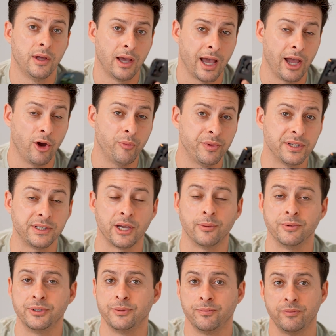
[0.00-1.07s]
I hope this
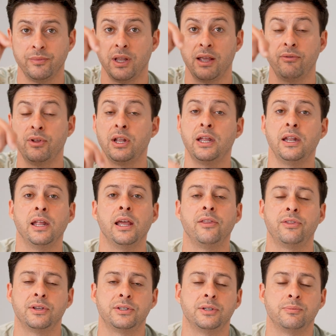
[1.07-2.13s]
helps. If it did,
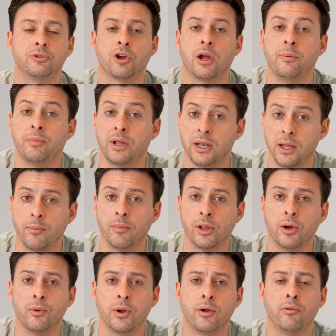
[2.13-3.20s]
hit the subscribe button down
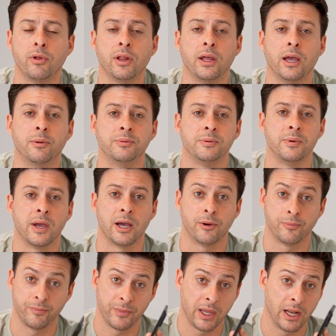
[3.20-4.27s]
below. It really helps me out.
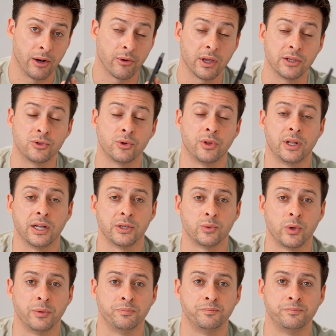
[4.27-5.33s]
And I'll catch you on the next
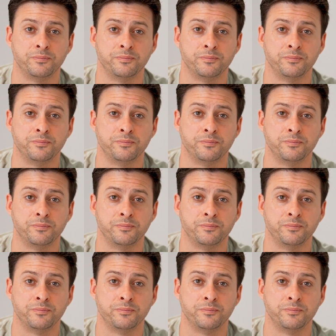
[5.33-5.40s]
one.